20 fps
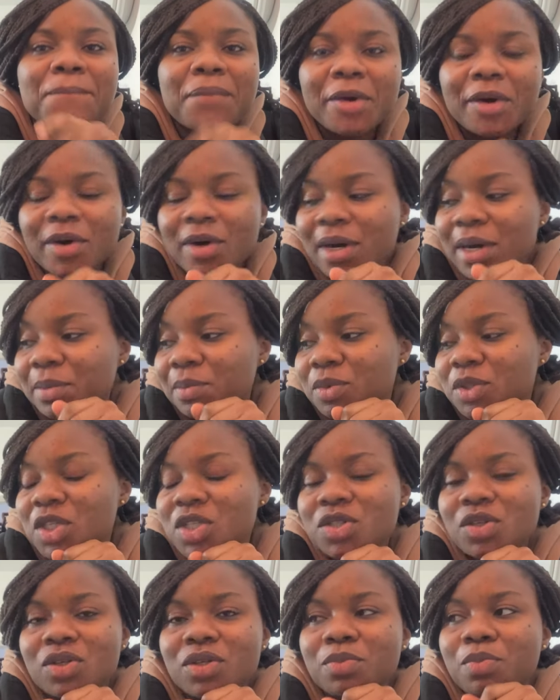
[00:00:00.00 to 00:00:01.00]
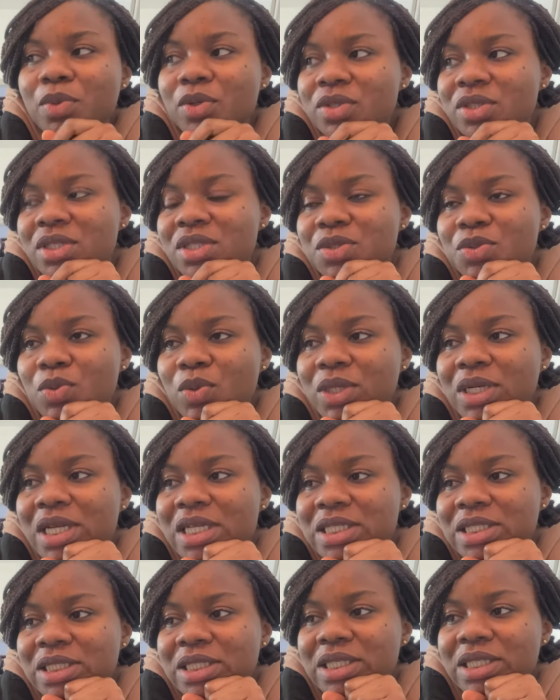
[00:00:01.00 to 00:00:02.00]
but I'm just going to post this one
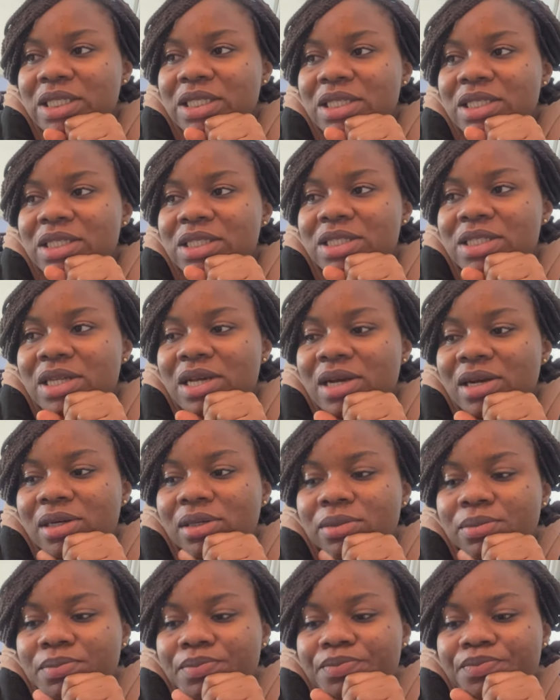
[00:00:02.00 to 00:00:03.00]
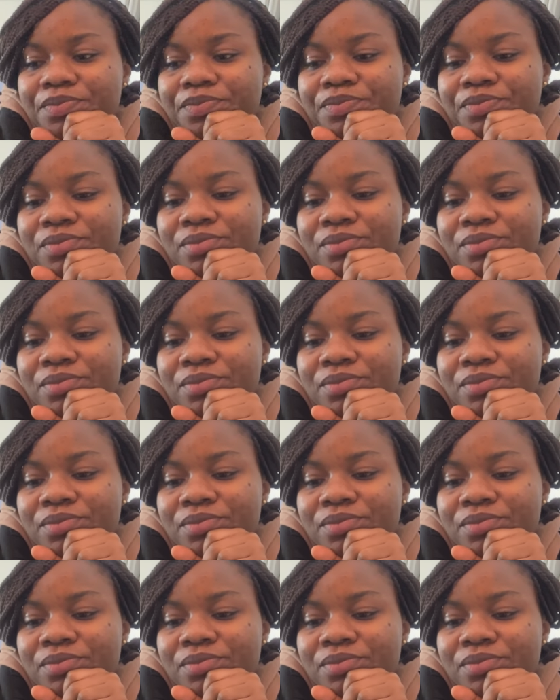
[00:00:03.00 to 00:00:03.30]
as a tease. Um,